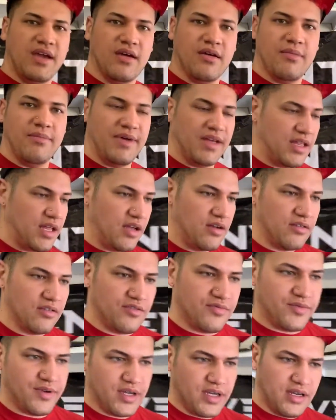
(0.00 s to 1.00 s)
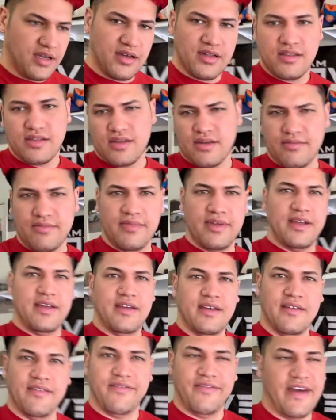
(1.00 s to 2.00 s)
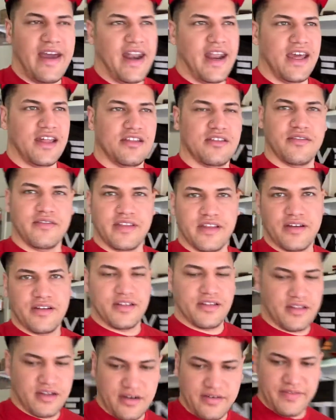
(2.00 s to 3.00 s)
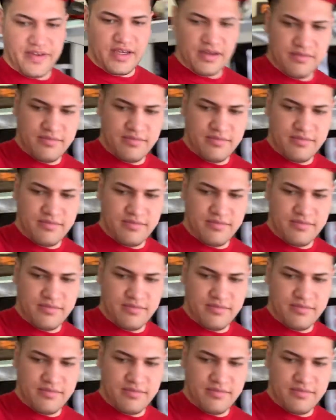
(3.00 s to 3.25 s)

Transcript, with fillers: a McDonald's run because um, badass over there is starving.